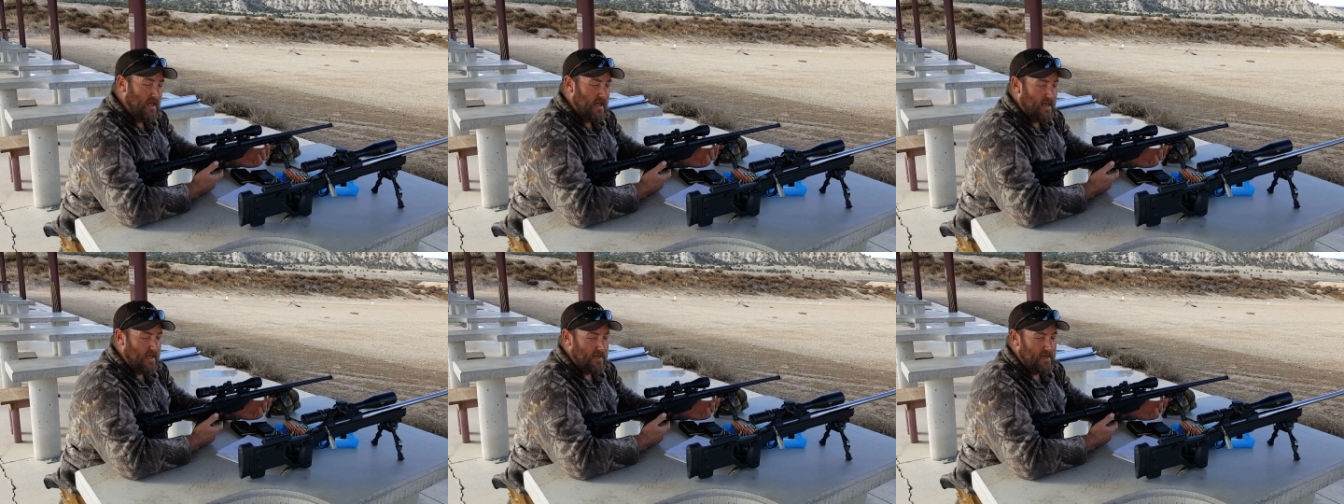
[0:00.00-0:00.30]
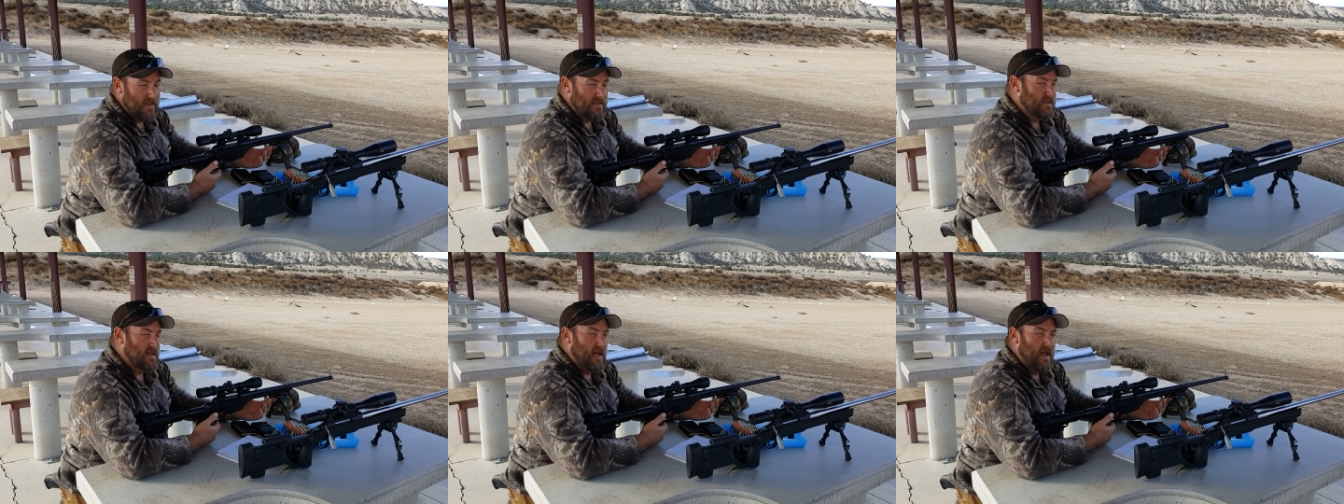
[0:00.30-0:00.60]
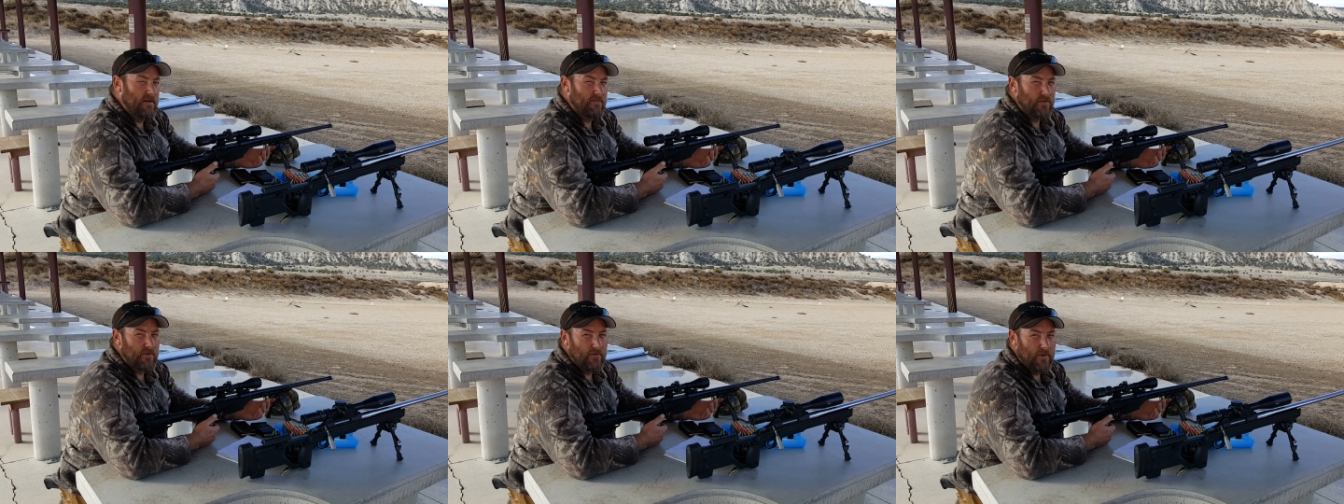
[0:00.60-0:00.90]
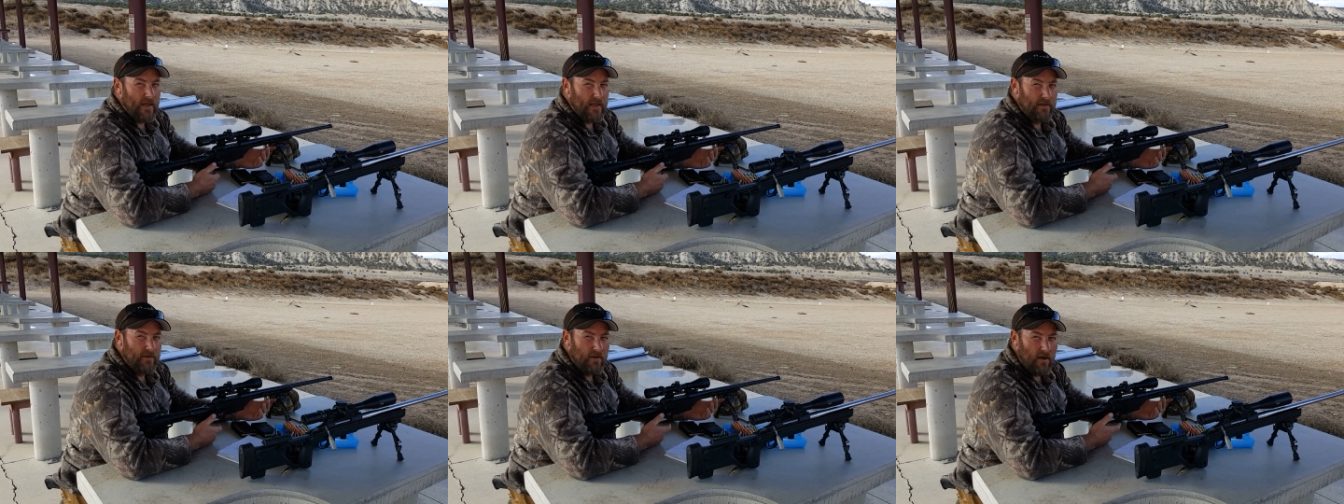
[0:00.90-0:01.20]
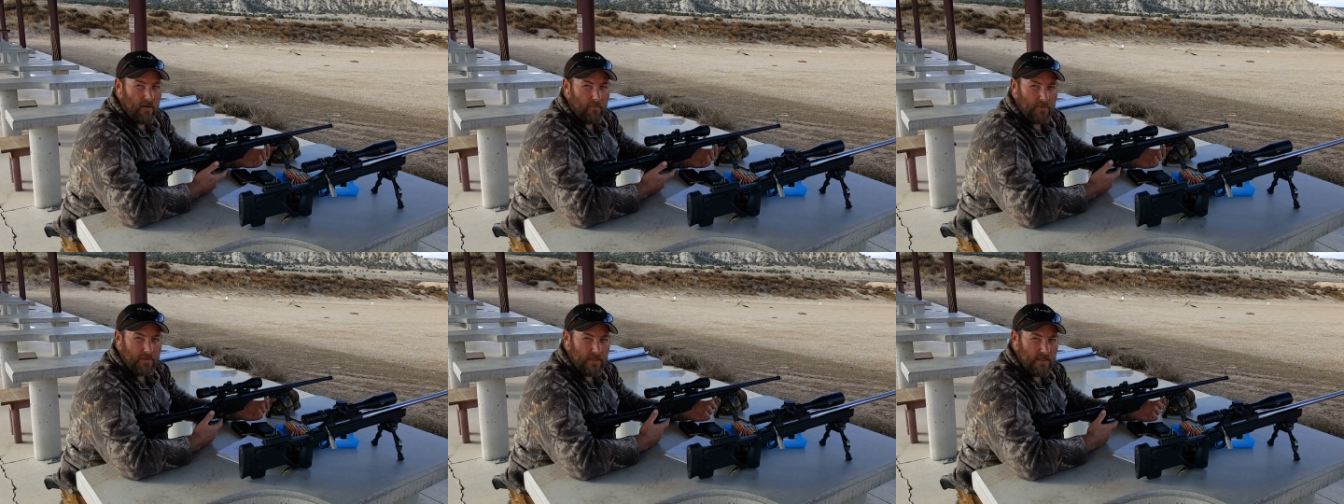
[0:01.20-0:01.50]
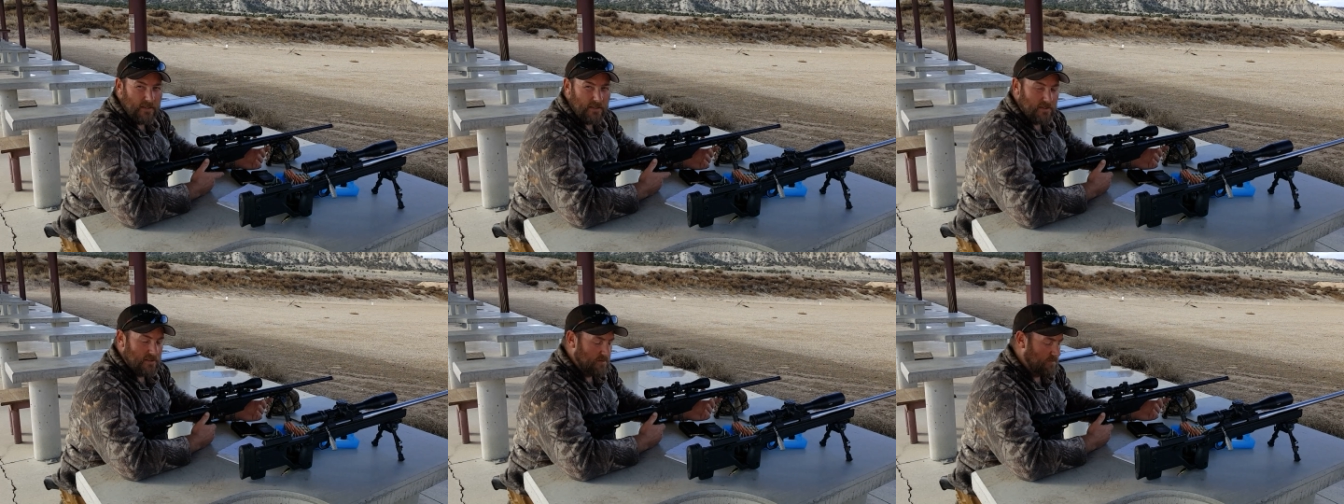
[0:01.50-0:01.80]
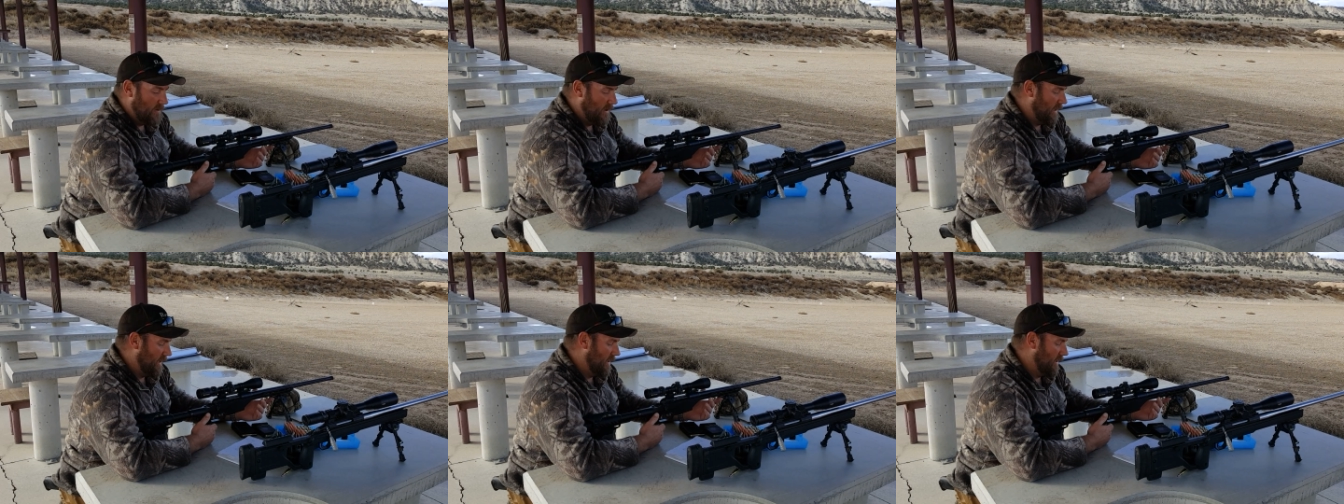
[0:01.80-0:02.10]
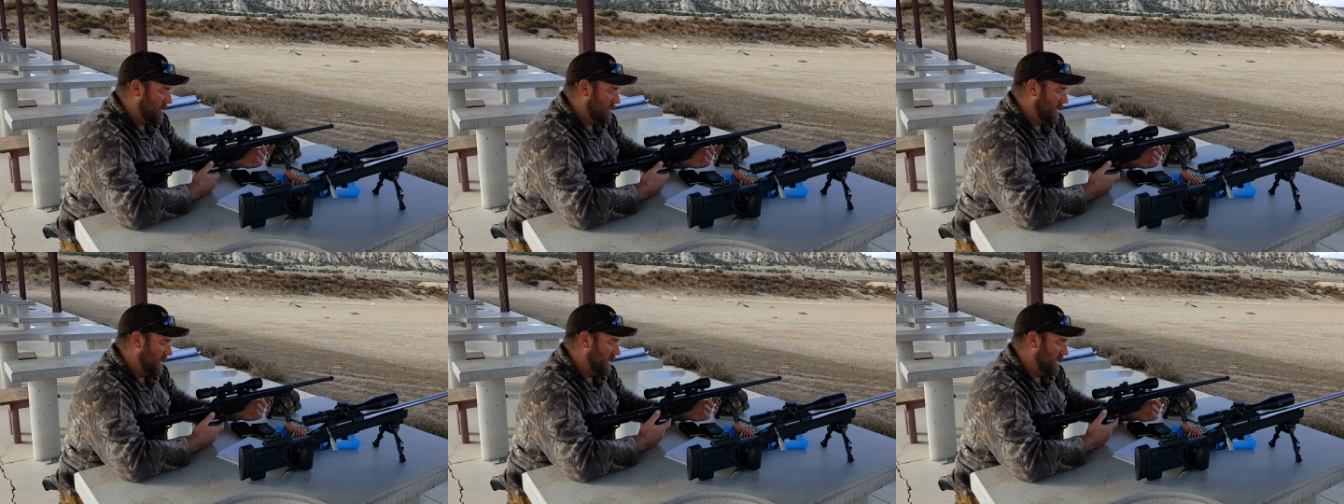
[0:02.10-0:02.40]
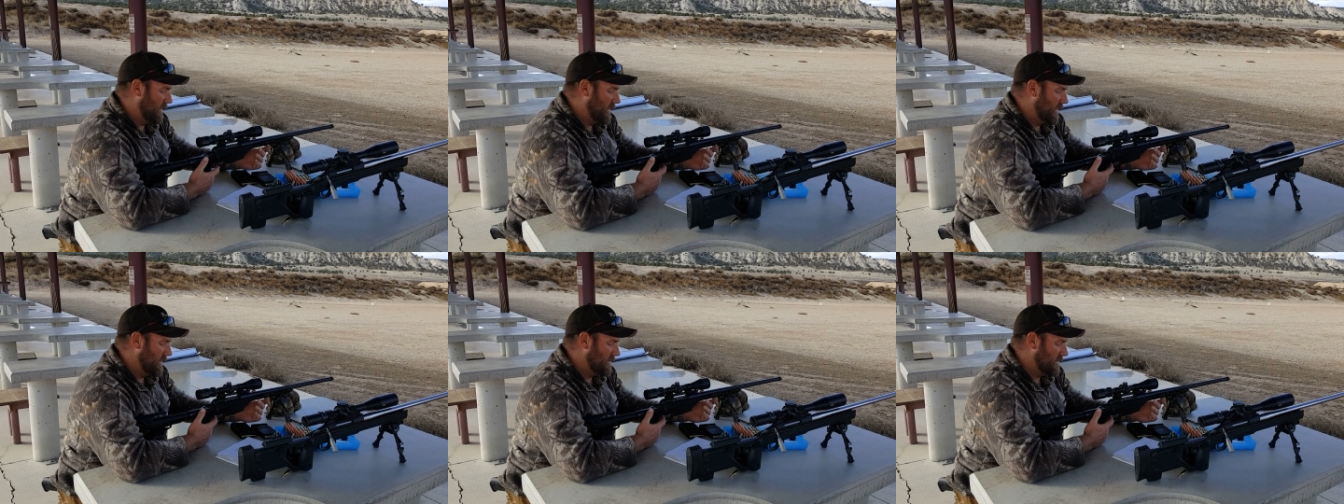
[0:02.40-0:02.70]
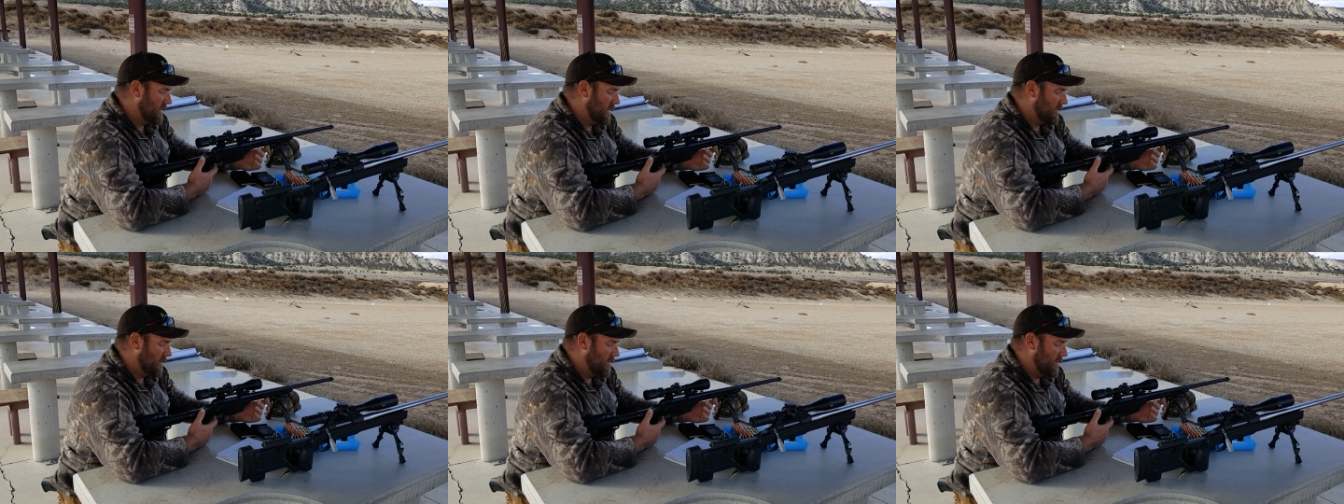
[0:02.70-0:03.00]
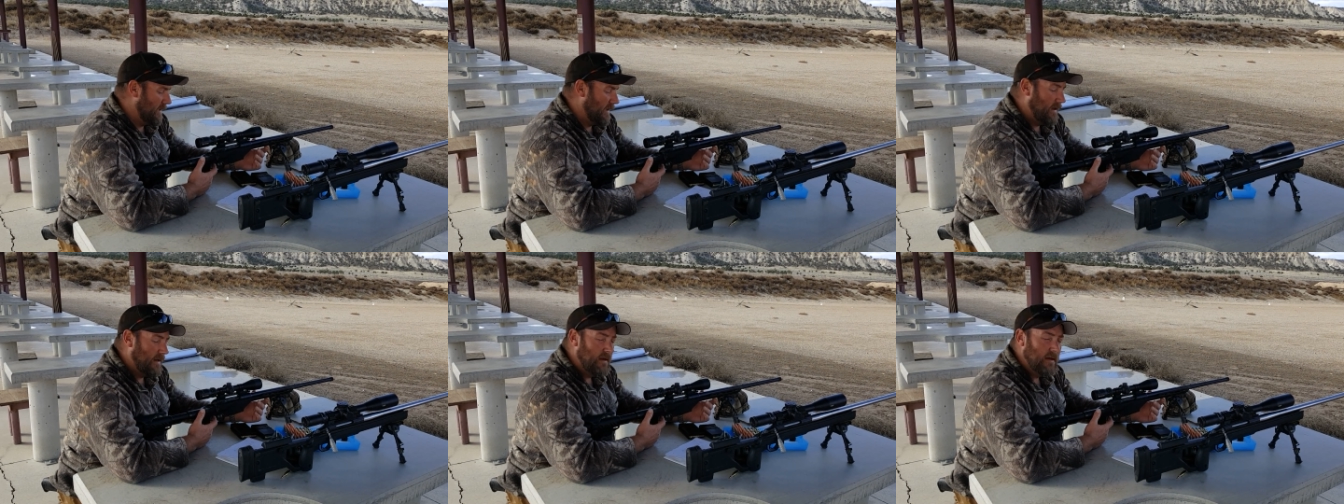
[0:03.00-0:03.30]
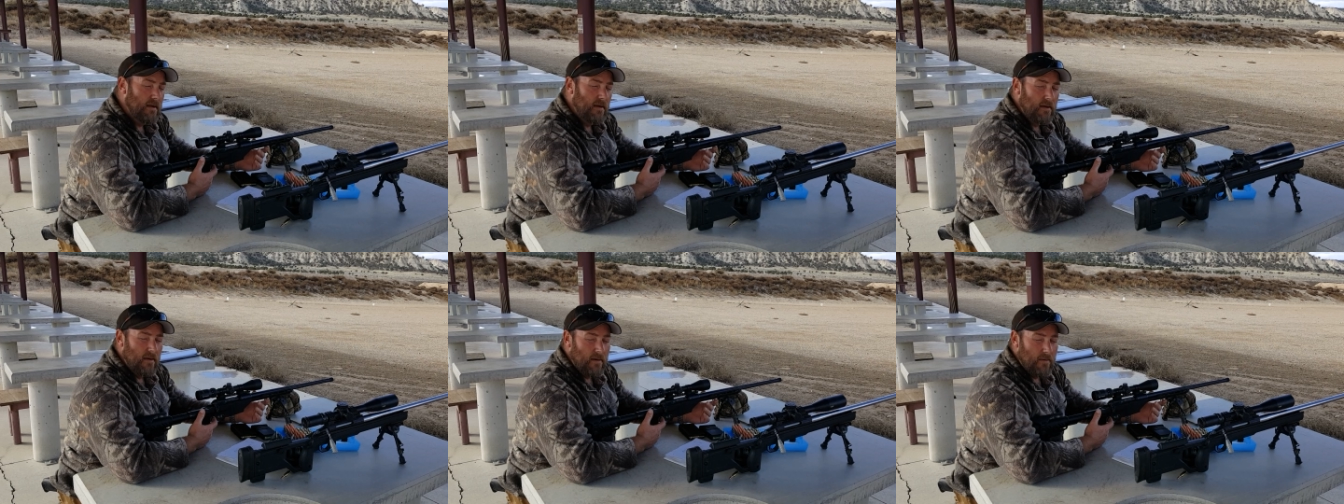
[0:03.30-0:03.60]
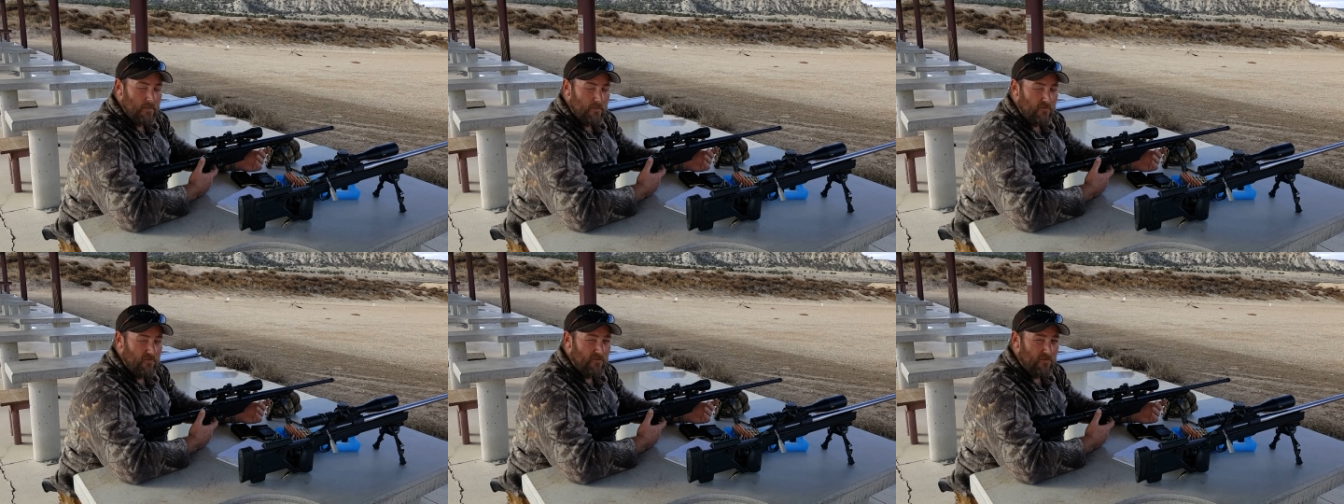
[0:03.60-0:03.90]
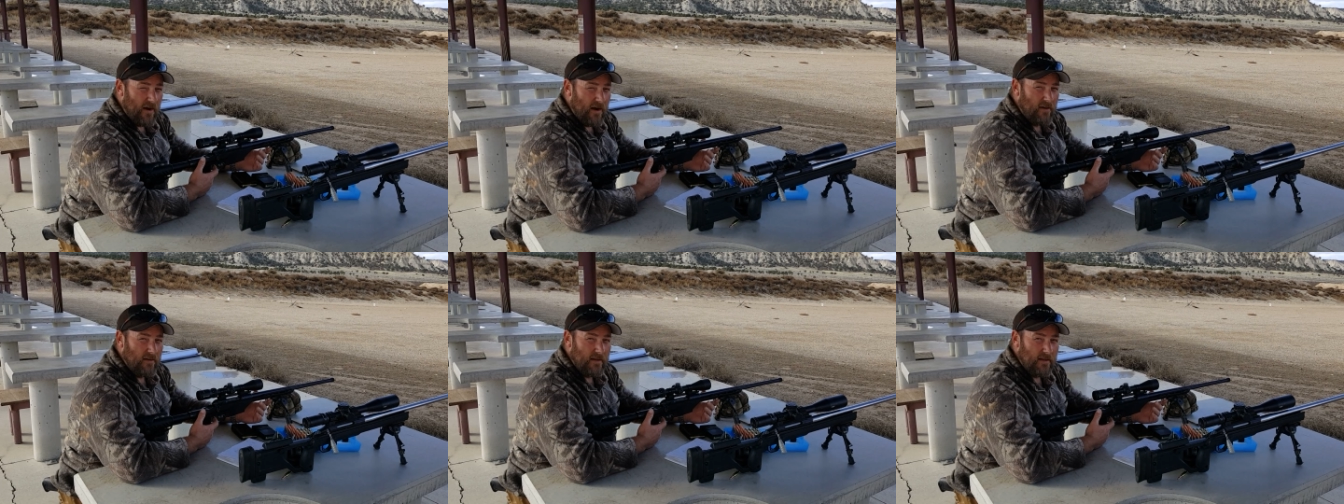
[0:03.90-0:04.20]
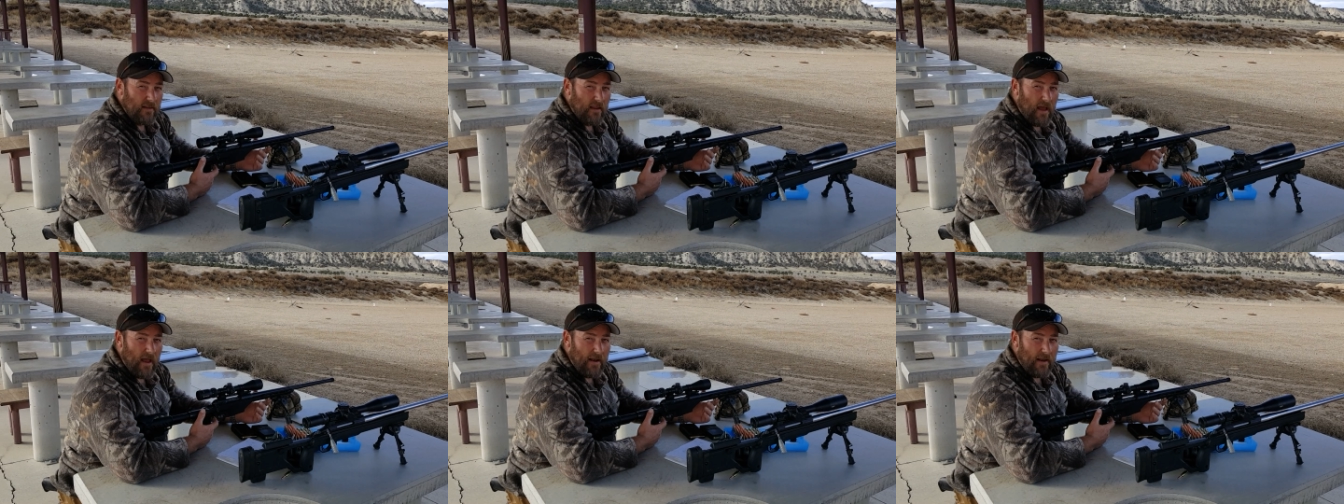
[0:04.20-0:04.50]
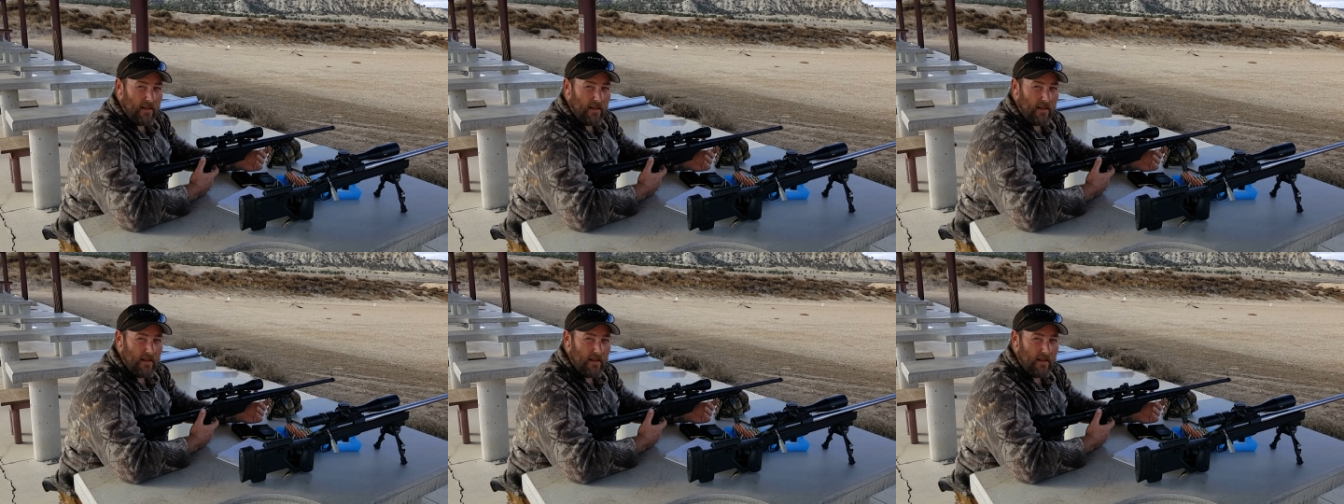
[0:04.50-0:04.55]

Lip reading: it doesn't have the red competition spring in it, but it does seem to be fairly light.